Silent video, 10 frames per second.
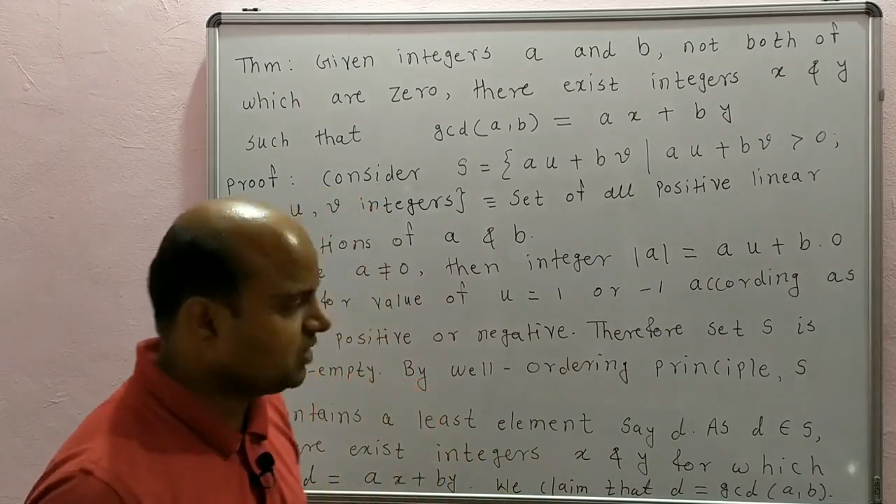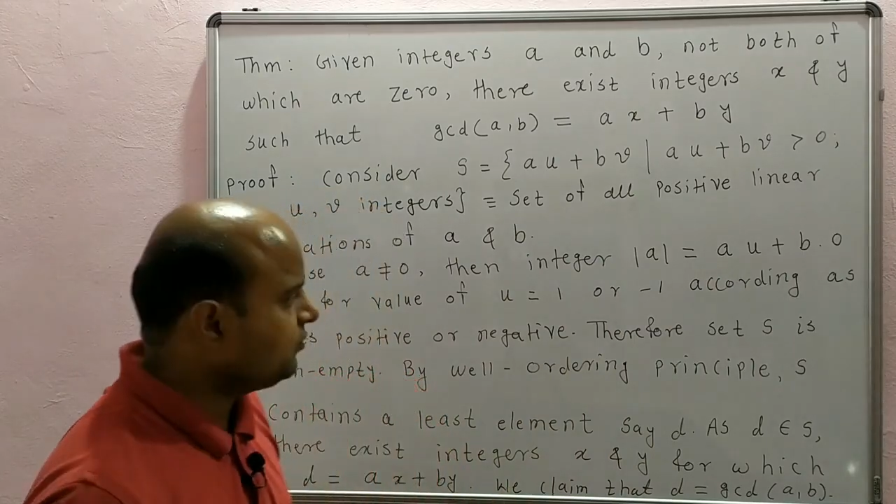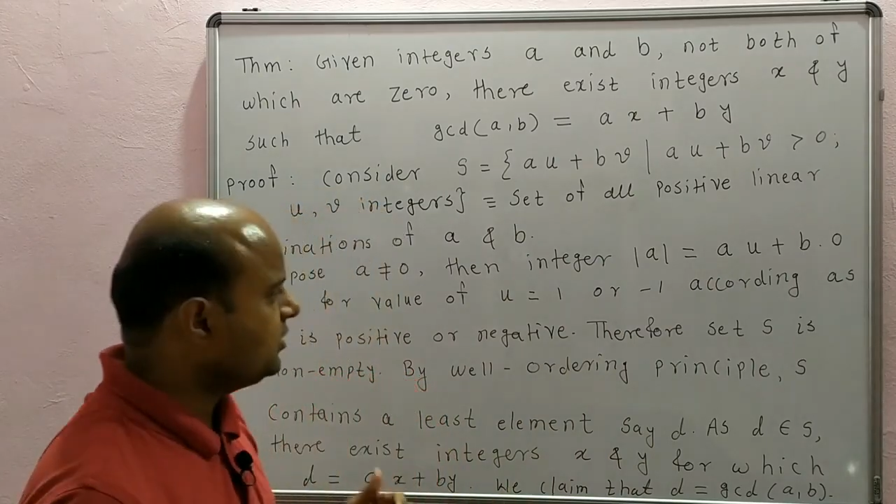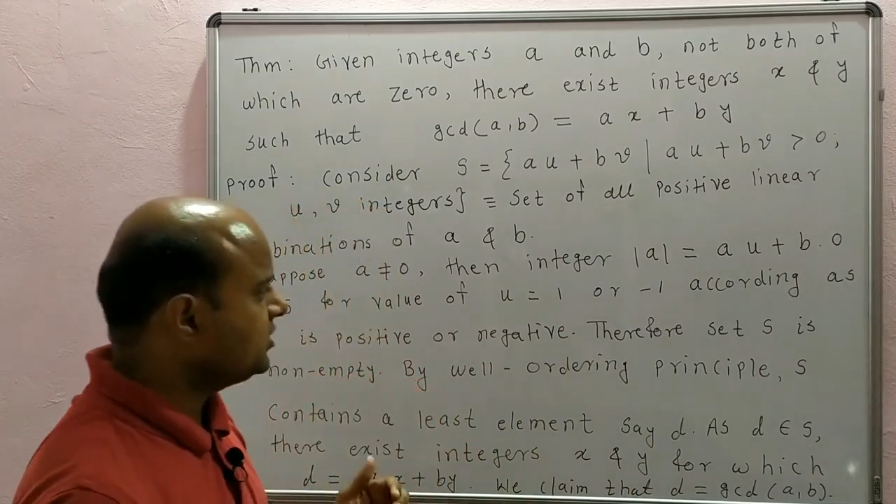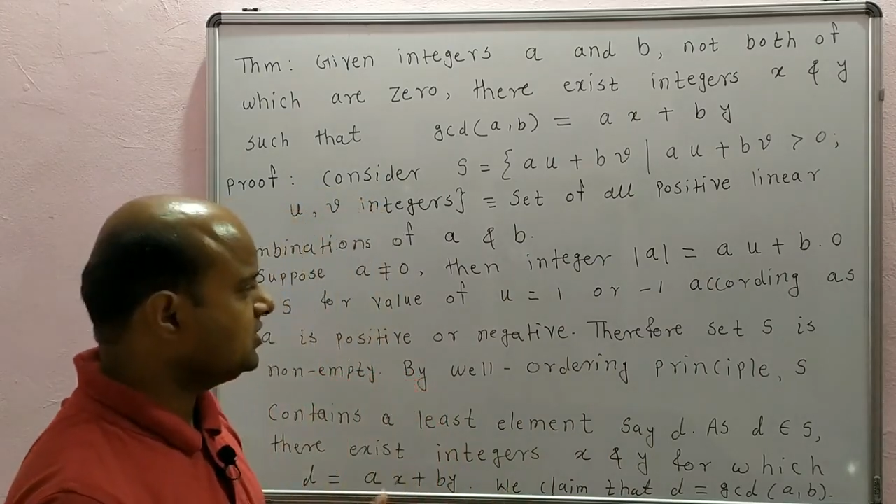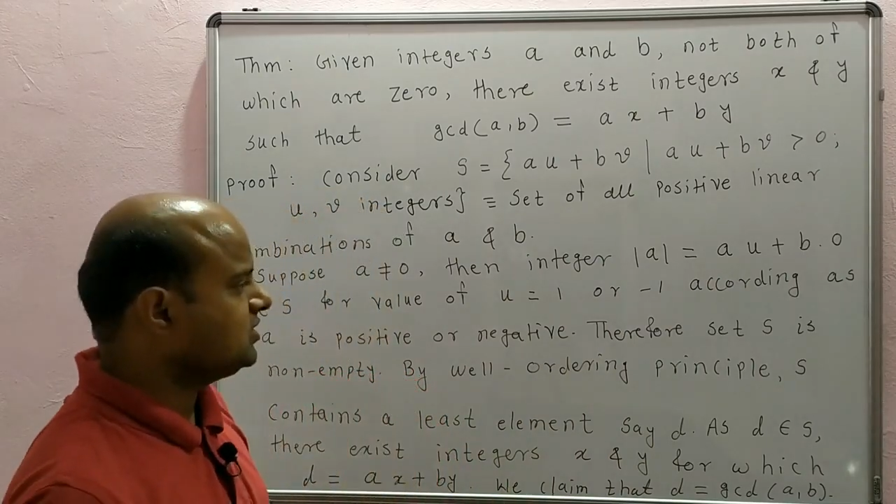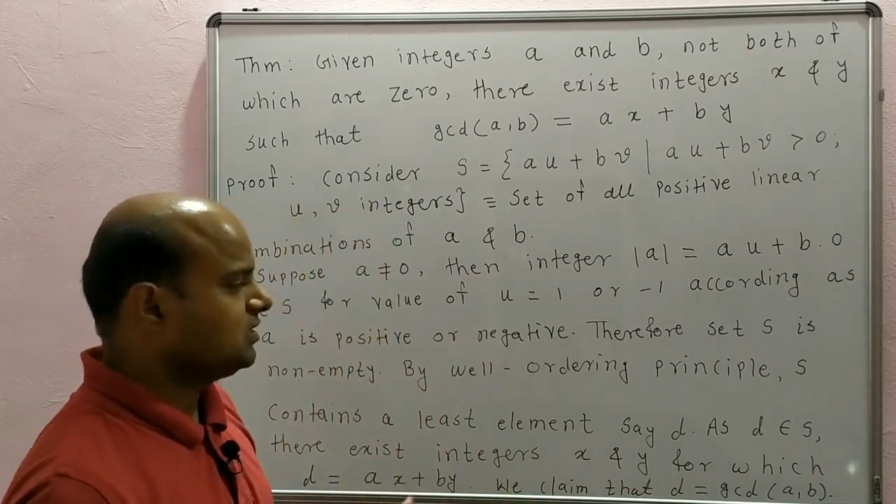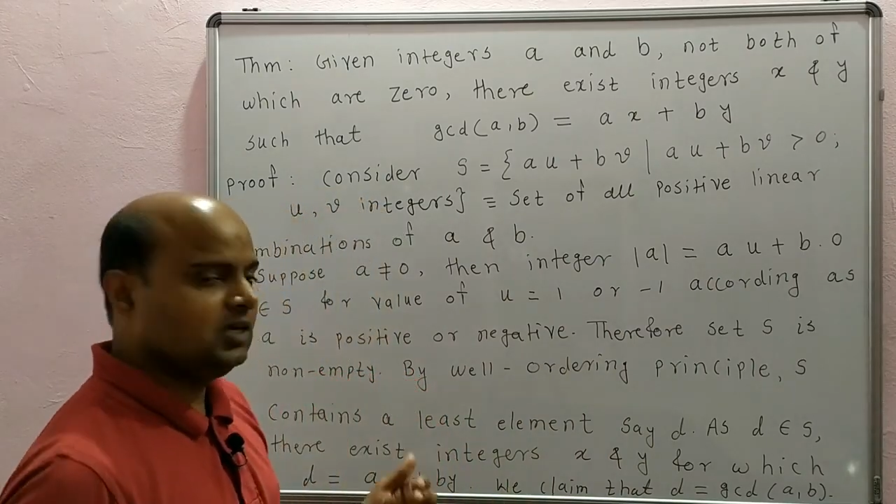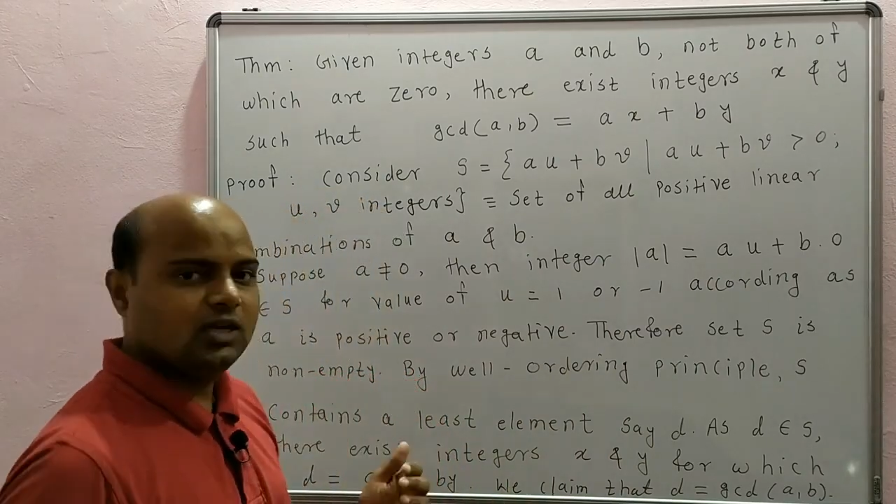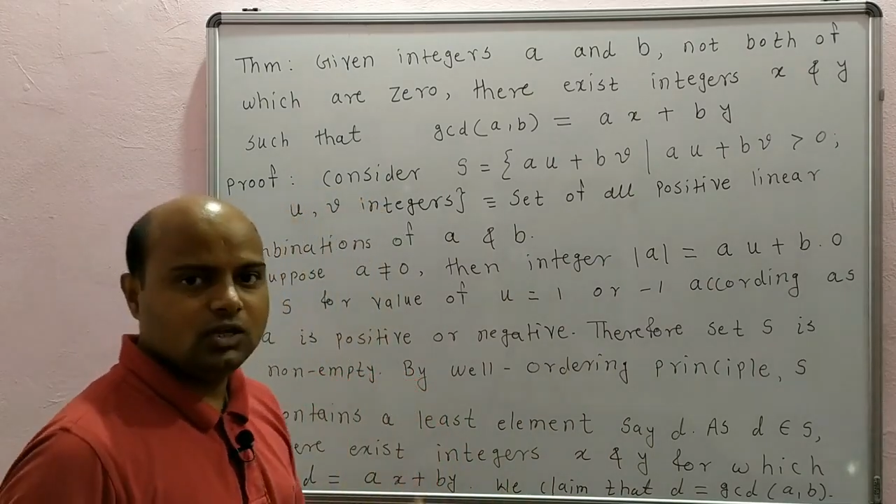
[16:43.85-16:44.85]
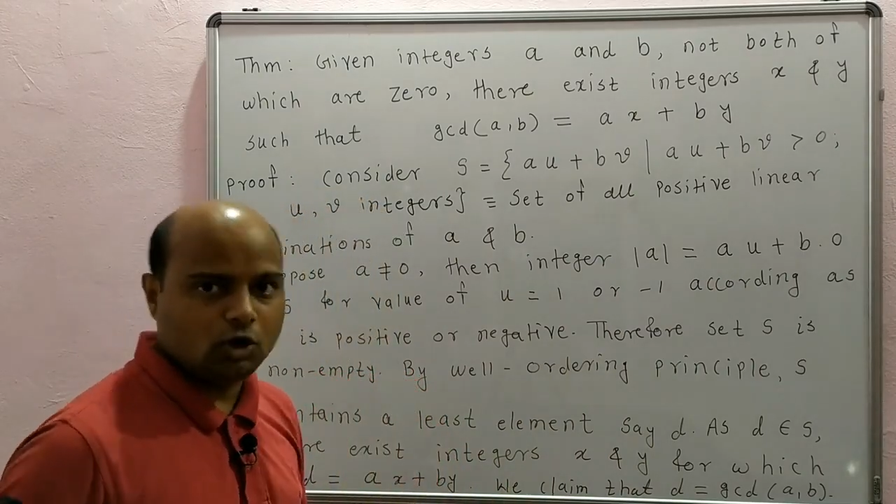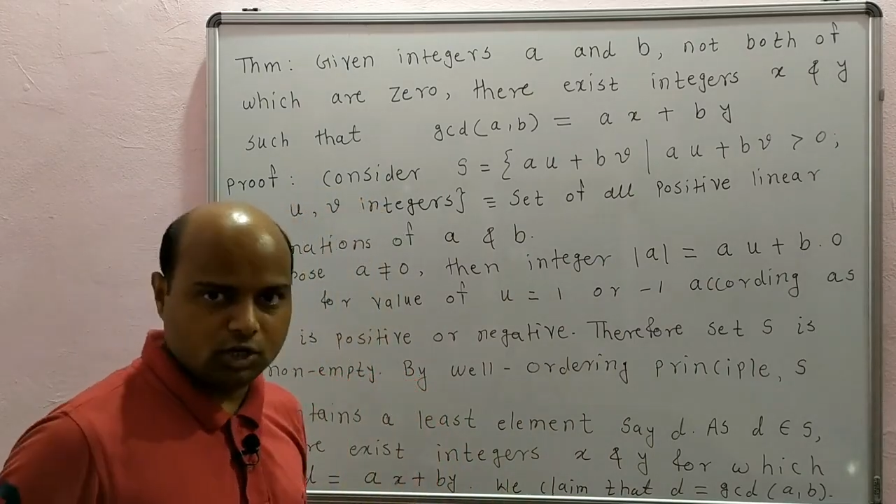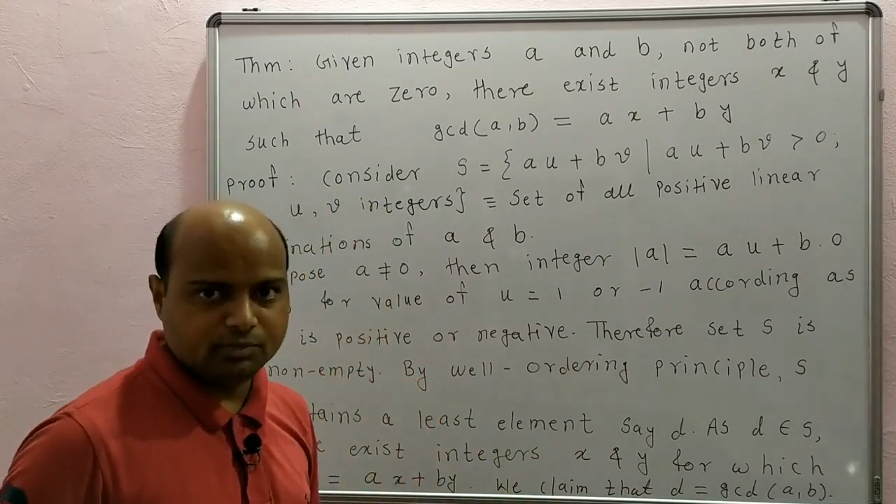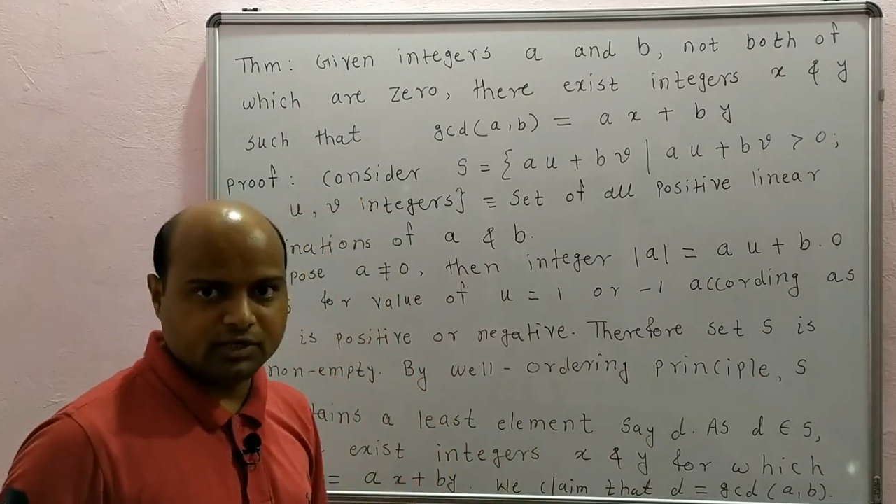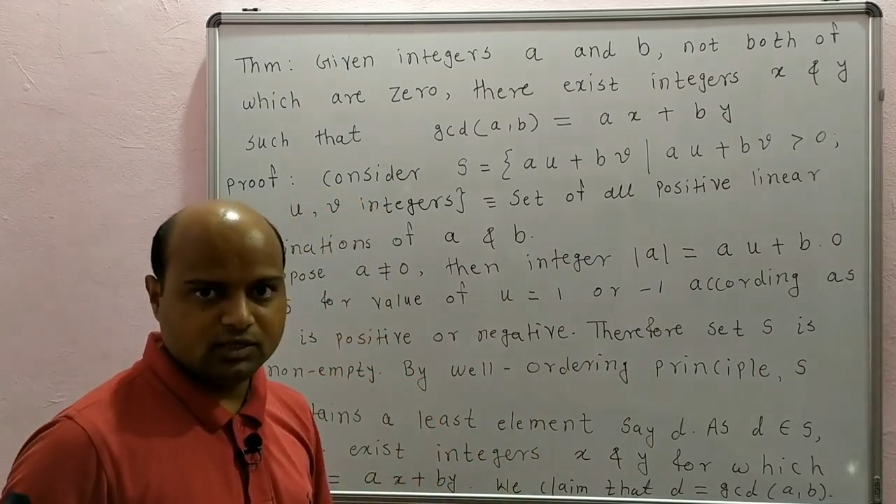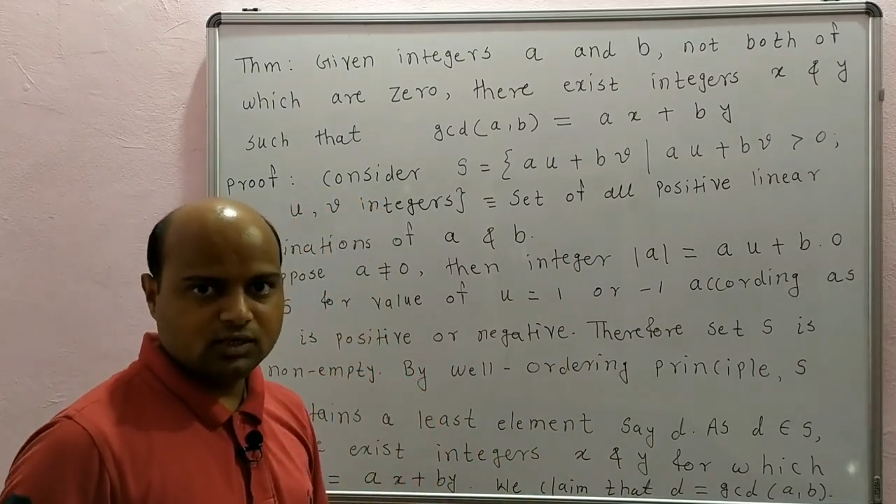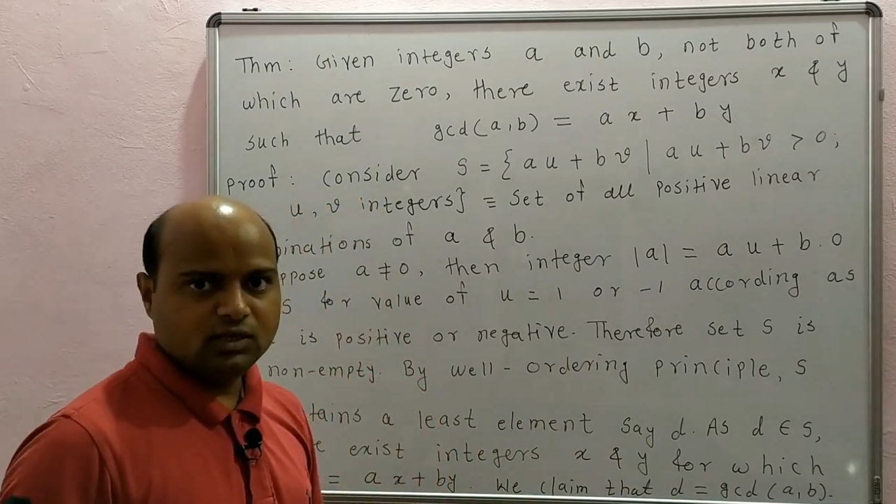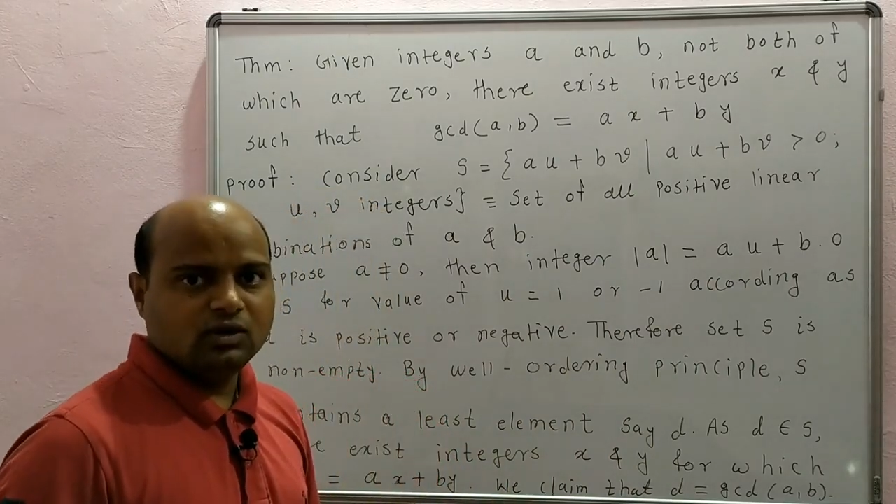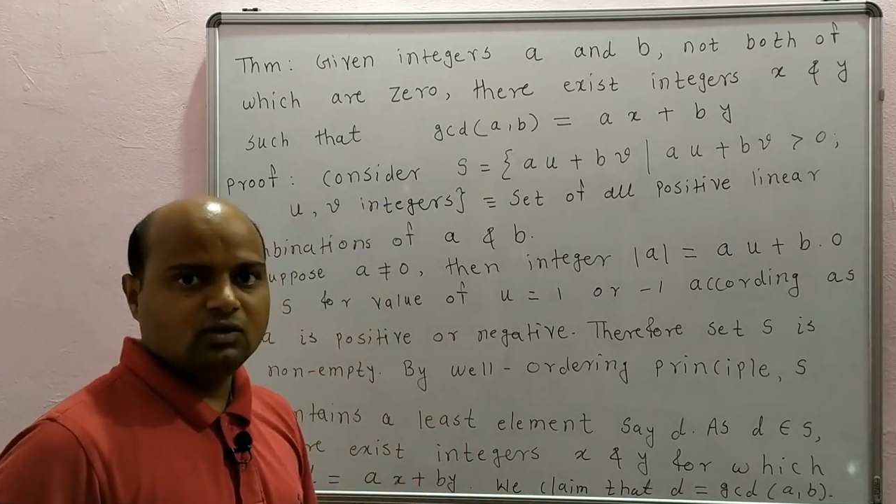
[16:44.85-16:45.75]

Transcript: Therefore yes is non-empty.